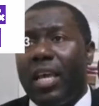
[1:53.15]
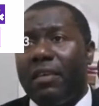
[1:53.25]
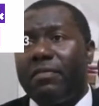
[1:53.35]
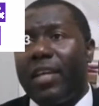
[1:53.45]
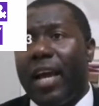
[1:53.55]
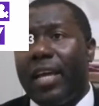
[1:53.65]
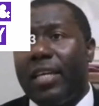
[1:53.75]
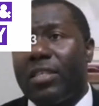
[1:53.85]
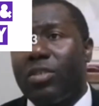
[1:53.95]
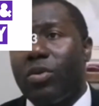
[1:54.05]
If there
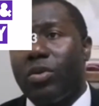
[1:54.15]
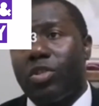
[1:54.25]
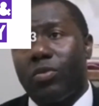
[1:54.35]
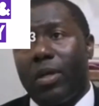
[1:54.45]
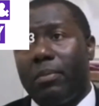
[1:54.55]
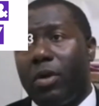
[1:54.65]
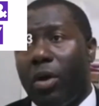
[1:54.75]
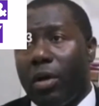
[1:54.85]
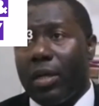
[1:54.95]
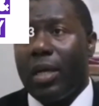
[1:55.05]
is no screen
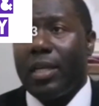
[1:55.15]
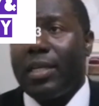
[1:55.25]
lock,